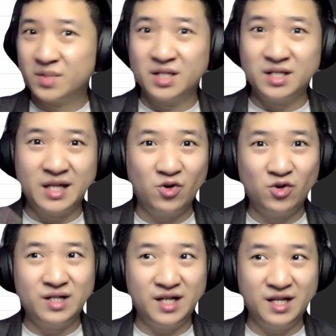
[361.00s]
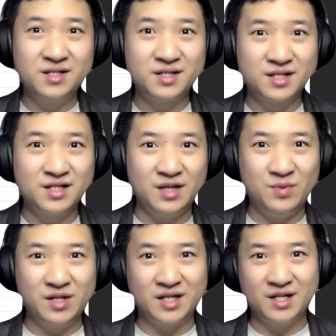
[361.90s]
download link
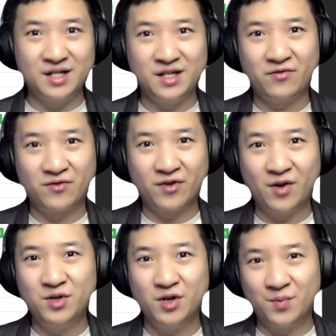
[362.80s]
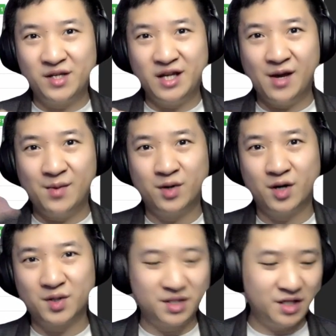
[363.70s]
immediately from your PM box